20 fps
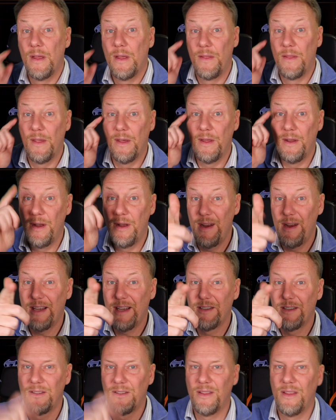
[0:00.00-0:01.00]
The
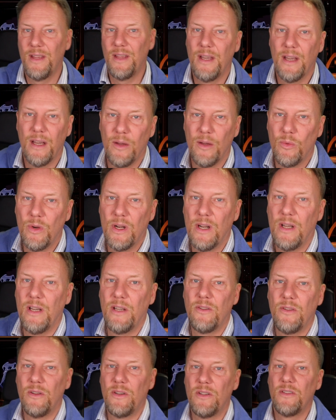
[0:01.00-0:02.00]
next thing I would
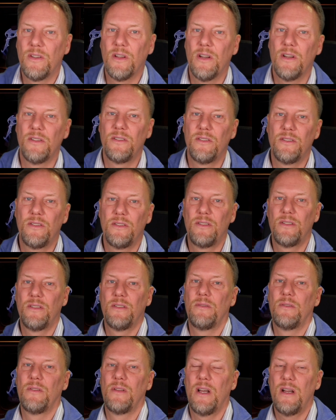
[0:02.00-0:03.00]
like to discuss,
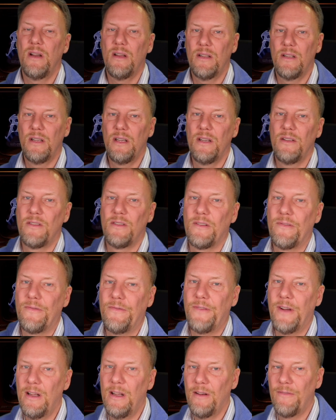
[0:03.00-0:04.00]
that is
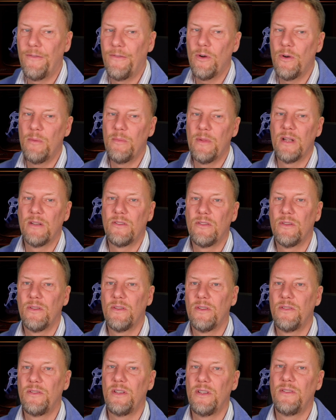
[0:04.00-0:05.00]
file formats
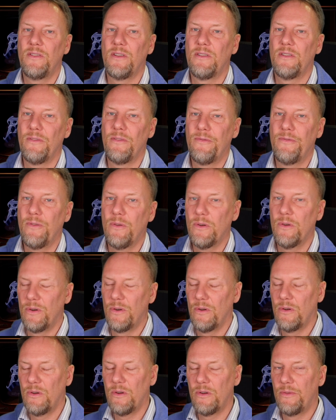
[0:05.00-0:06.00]
on the
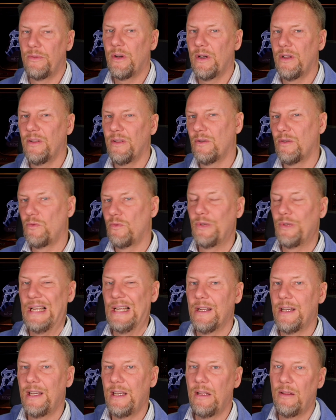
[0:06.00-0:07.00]
C64, or rather
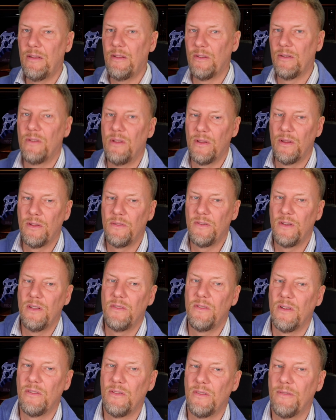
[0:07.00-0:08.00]
related to the
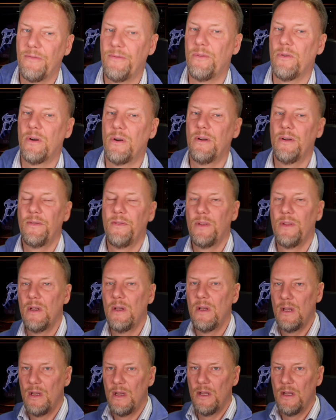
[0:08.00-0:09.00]
C64.
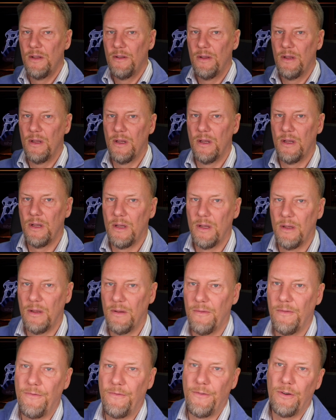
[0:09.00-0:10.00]

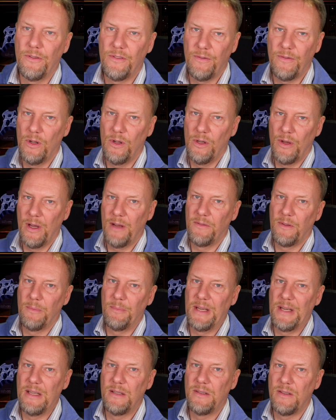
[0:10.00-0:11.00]
First of all, you have the
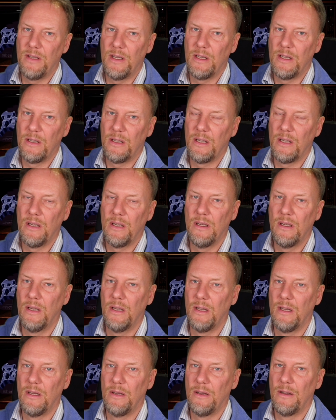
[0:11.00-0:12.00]
basic
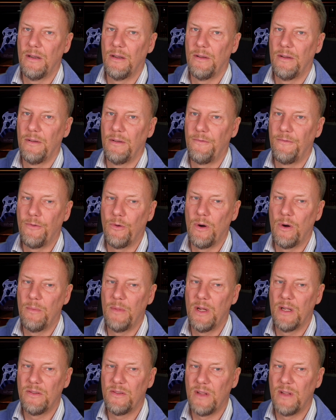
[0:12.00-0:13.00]

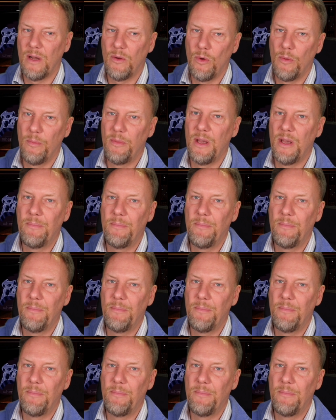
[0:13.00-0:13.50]
formats. That would be